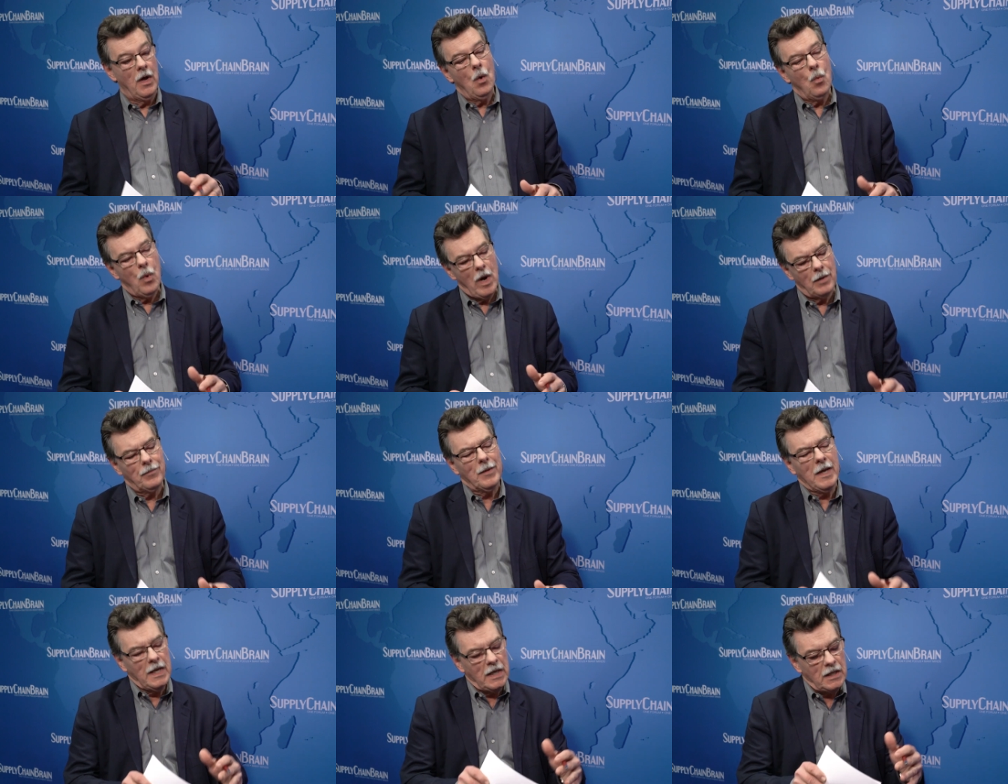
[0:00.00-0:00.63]

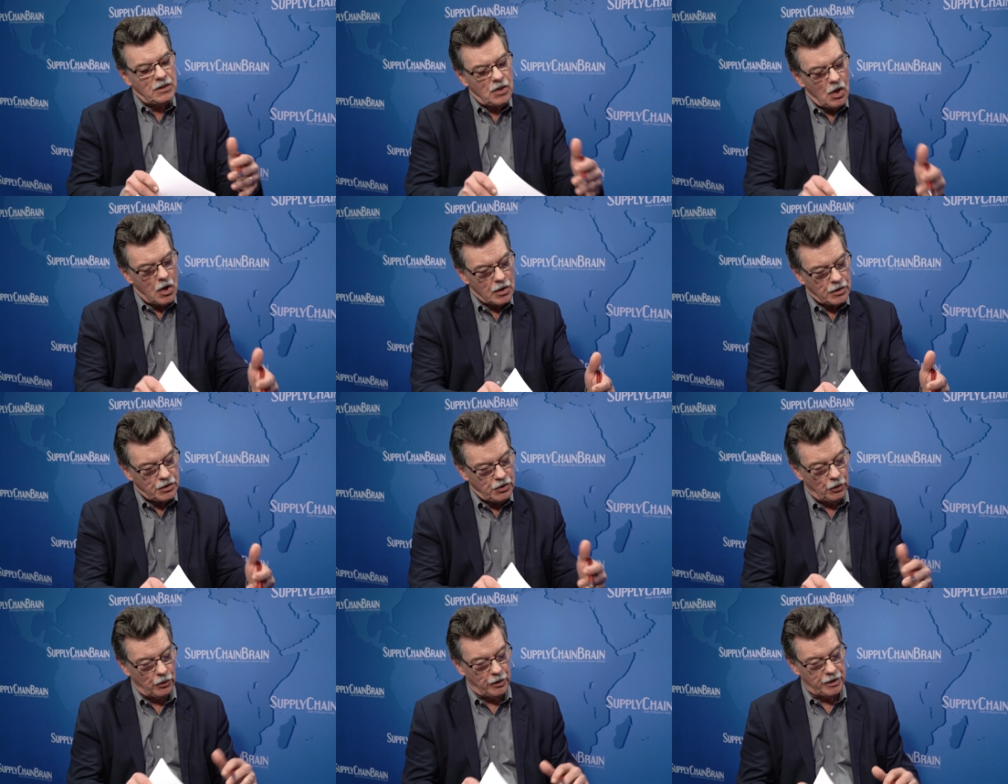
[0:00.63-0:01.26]
Well, talk
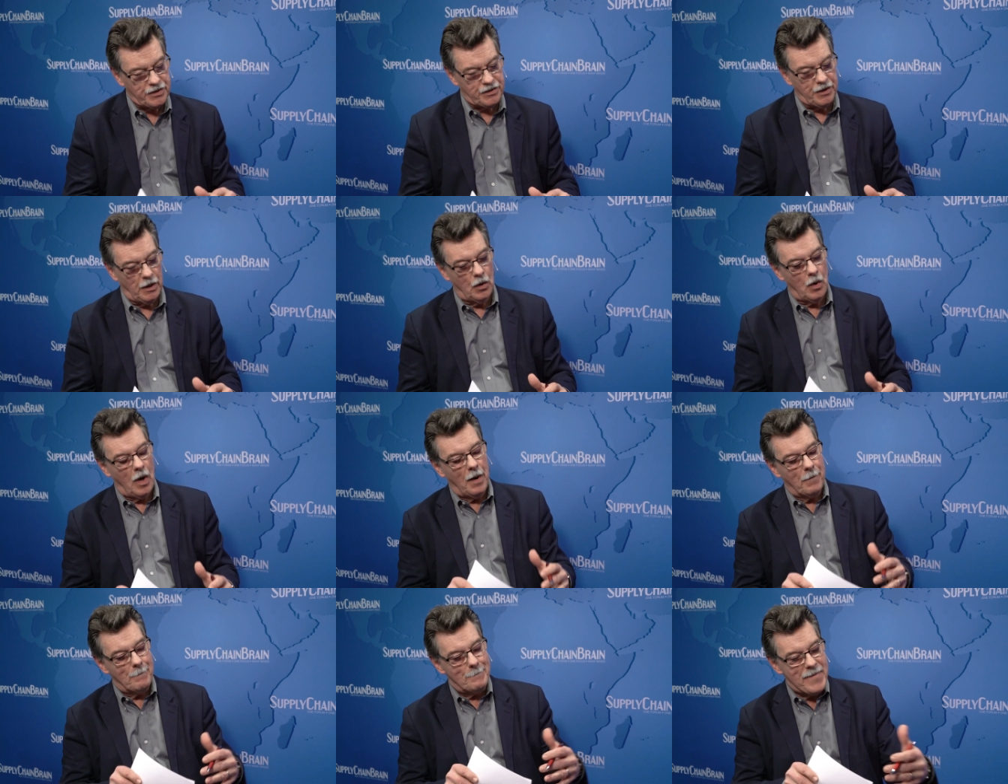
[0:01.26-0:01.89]
to us, though,
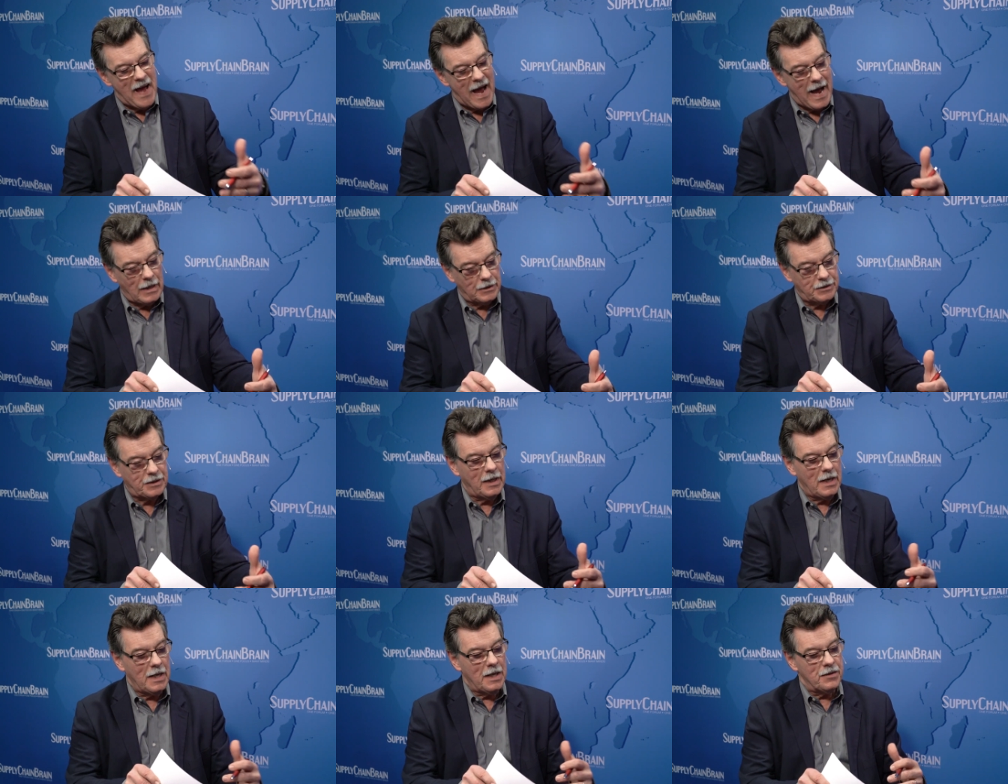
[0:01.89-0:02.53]
about